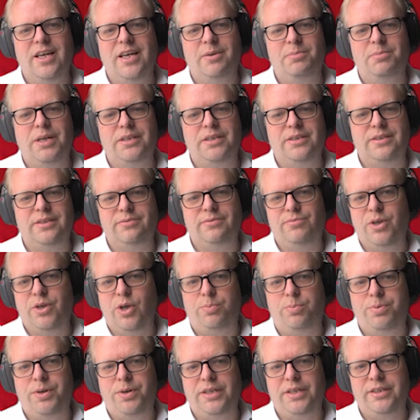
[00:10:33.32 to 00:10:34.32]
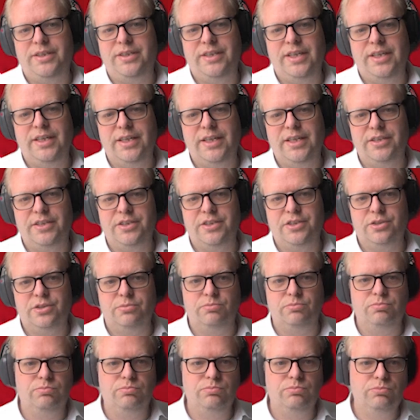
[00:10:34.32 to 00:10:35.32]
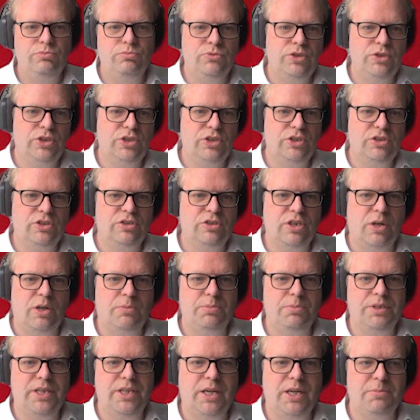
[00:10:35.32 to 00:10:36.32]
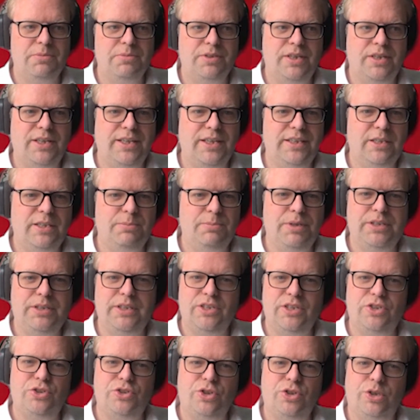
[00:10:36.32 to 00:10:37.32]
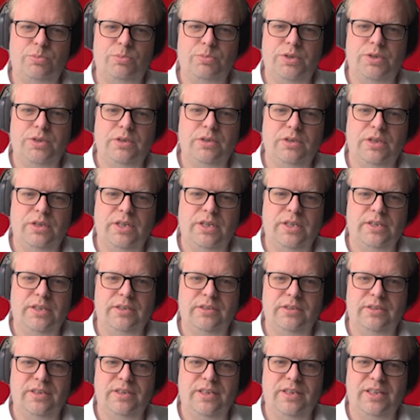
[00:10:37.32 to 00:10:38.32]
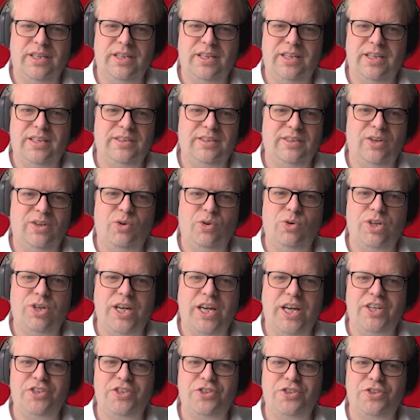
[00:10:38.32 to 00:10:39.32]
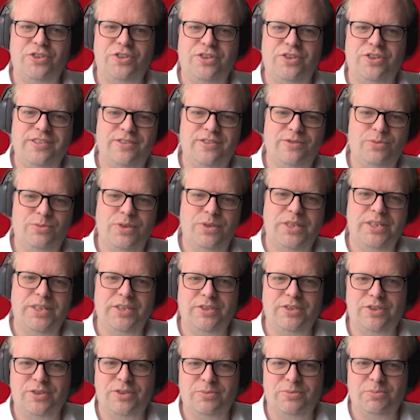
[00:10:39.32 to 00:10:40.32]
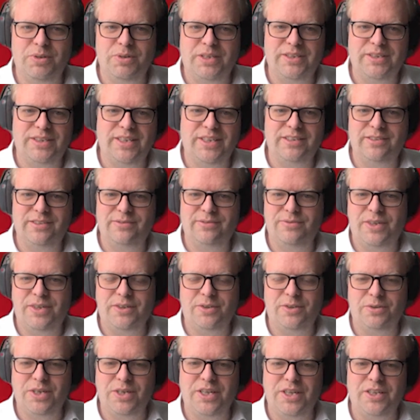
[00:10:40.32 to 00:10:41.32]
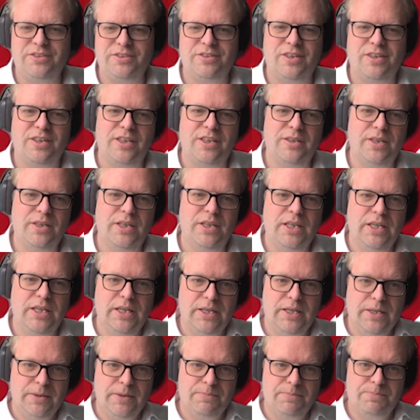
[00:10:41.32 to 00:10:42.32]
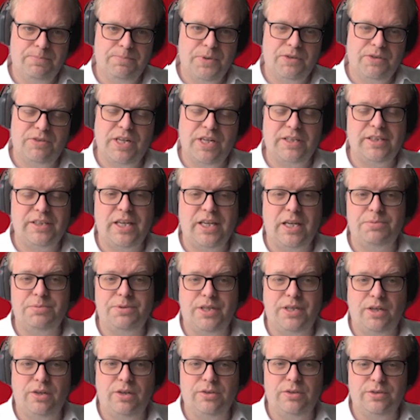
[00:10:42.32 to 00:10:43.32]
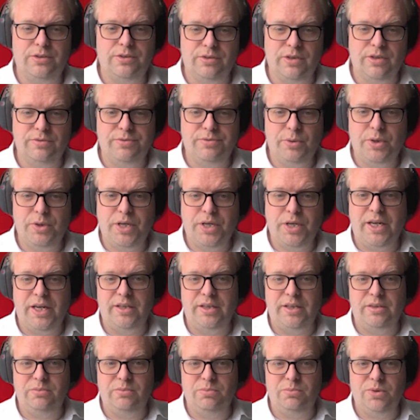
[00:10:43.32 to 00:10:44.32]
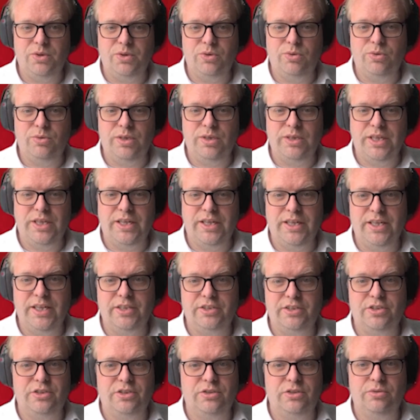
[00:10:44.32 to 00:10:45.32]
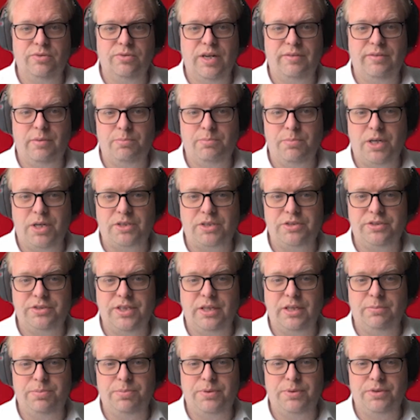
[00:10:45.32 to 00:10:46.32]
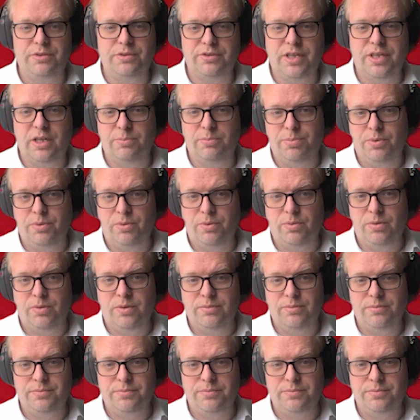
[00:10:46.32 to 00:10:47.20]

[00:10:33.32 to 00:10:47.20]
But we operate in English, sometimes a little bit in German, and occasionally in Swedish, but that's very occasionally. So that helps a lot. So if you can go in English, you will have a much deeper skill pool.